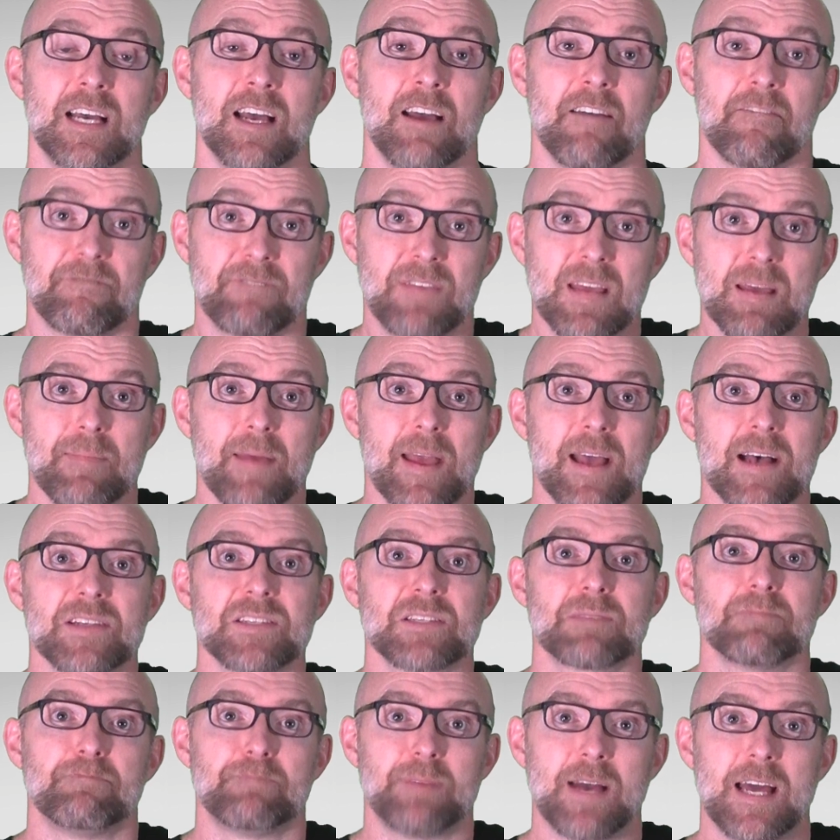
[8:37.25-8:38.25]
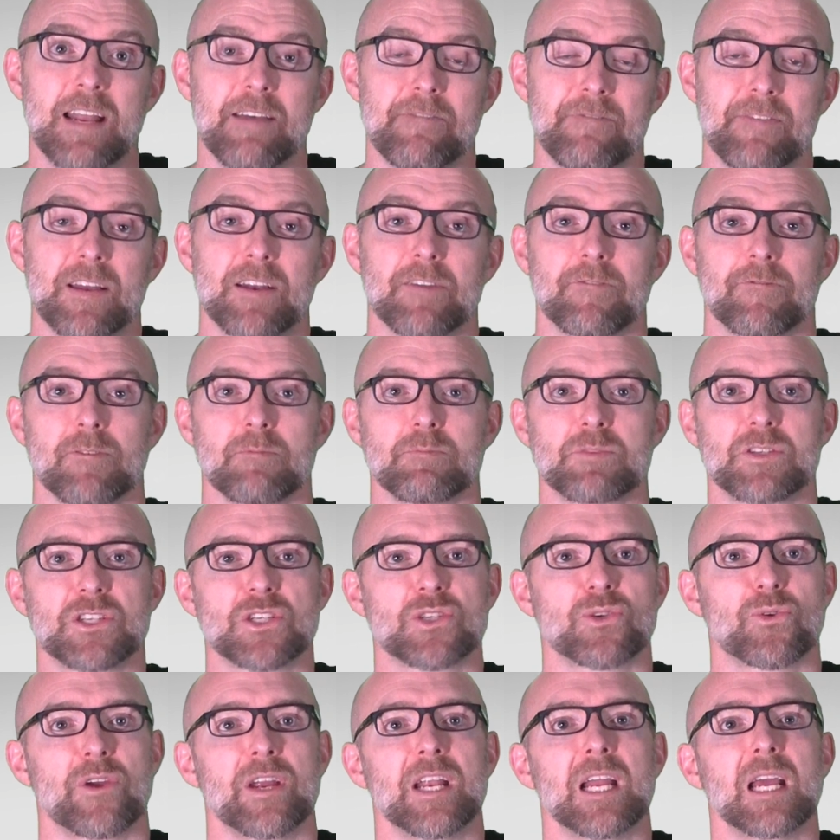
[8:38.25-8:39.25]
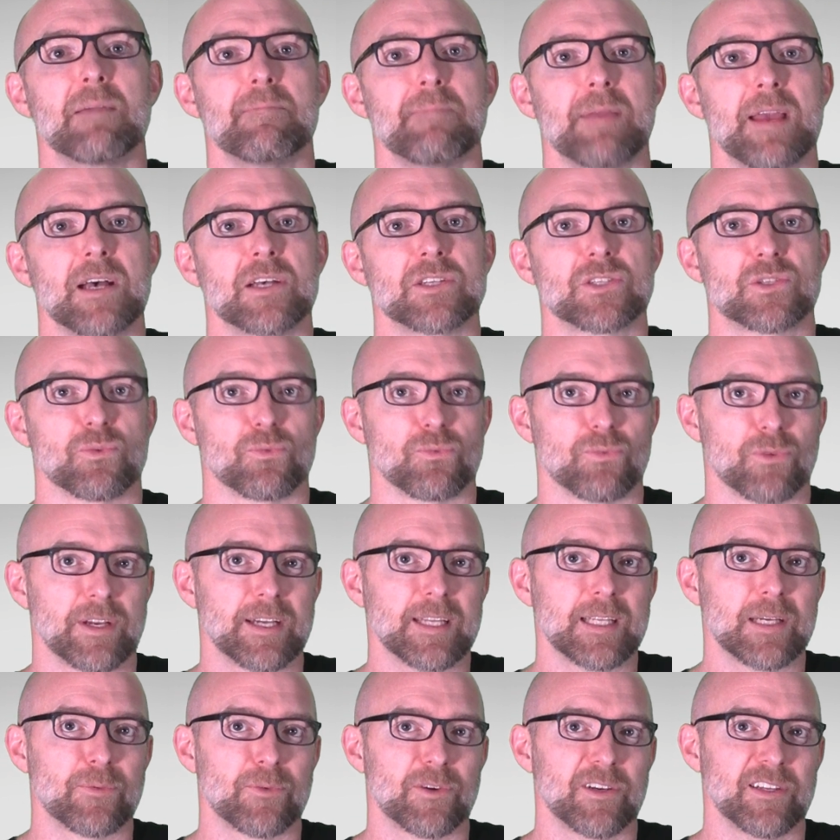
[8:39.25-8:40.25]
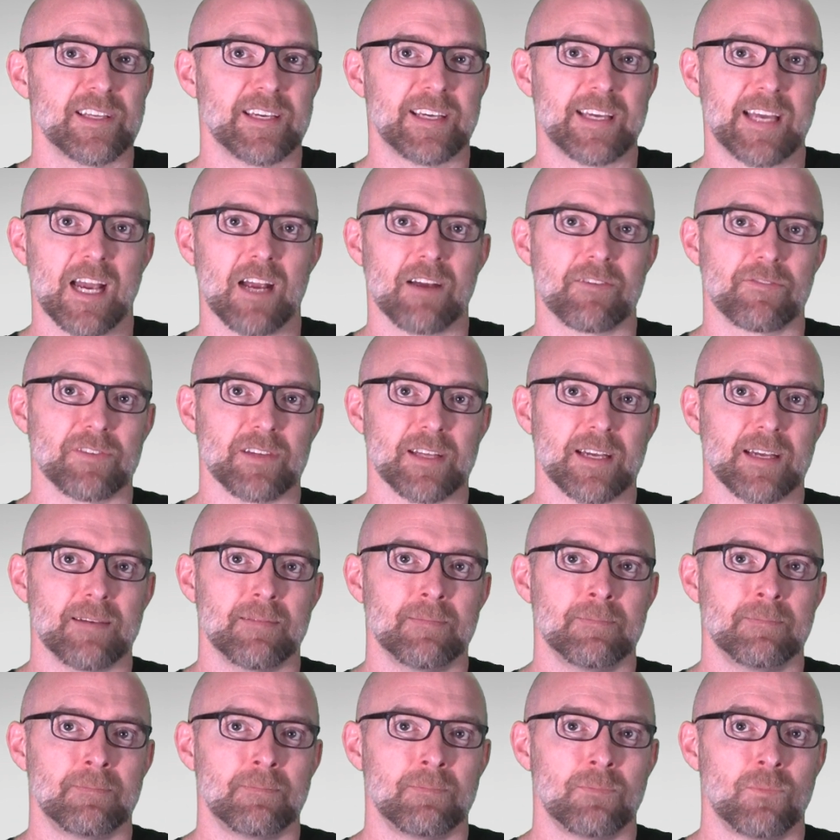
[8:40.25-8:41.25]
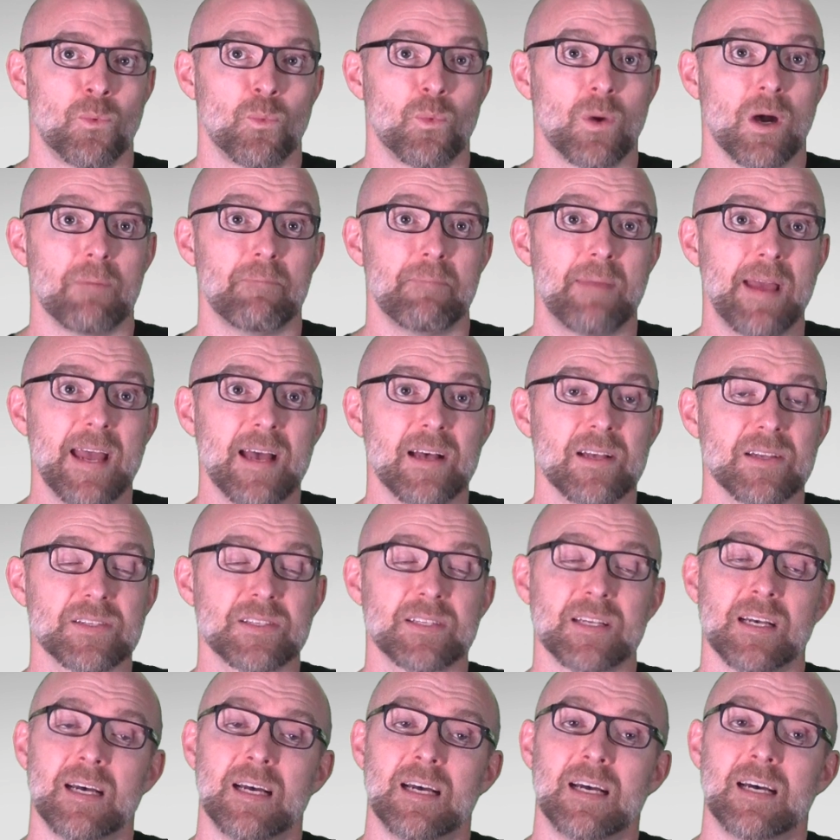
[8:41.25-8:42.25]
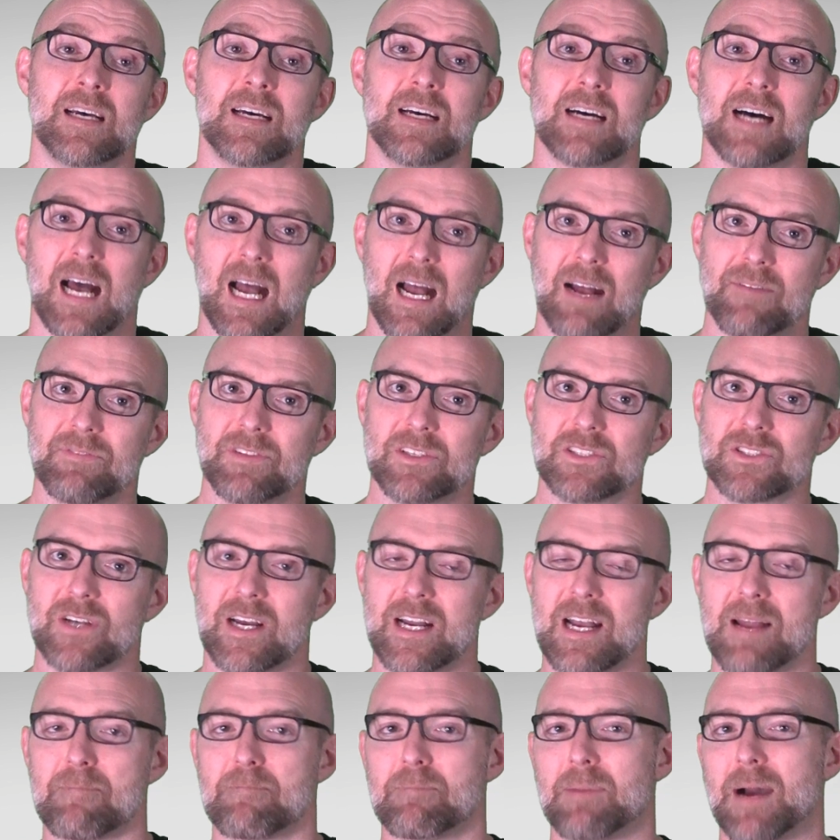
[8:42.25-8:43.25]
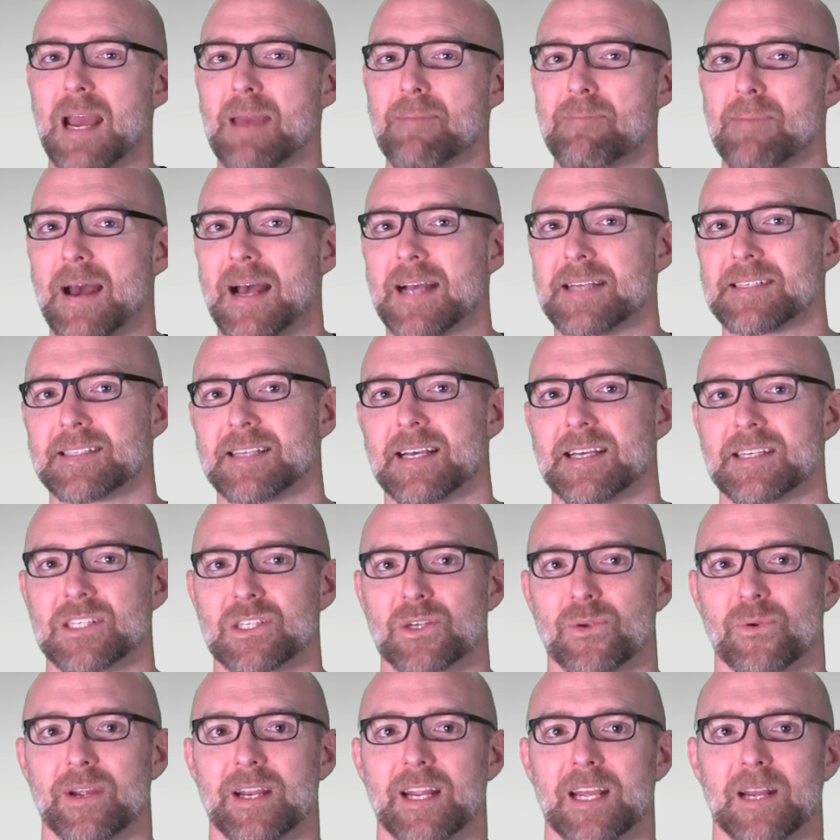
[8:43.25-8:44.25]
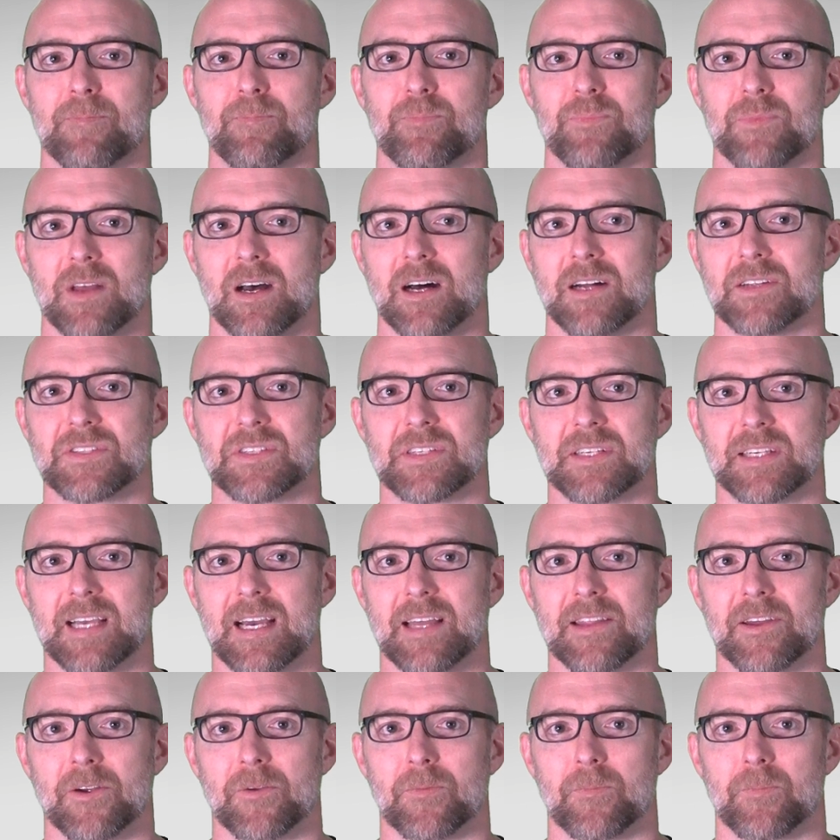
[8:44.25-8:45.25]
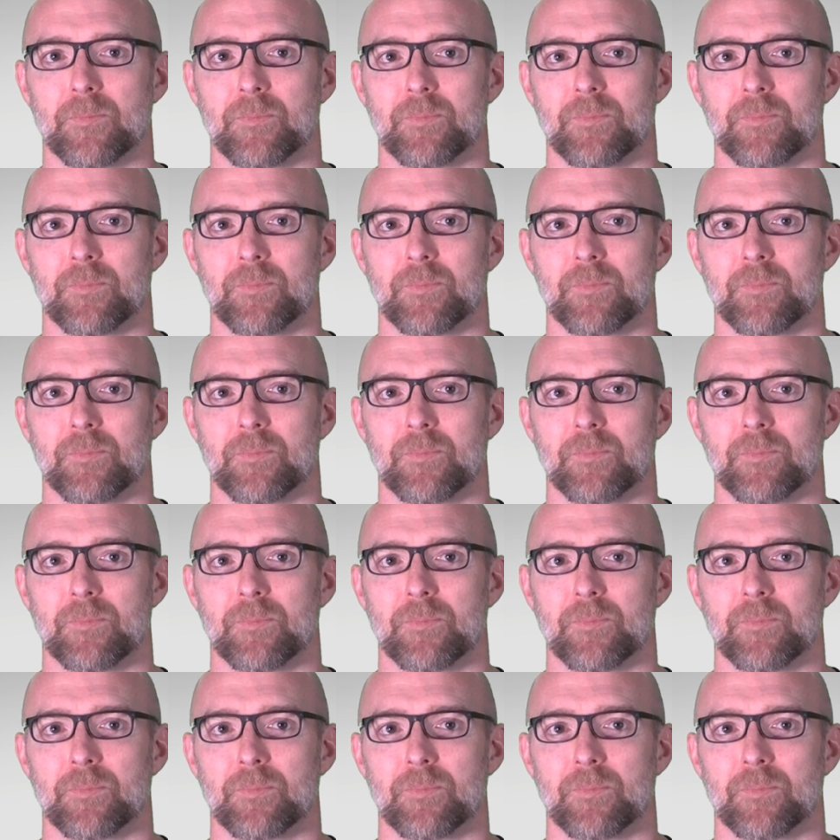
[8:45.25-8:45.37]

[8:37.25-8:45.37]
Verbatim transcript: Females benefit from screening a male's really, really carefully, while males often try to bypass that screening altogether.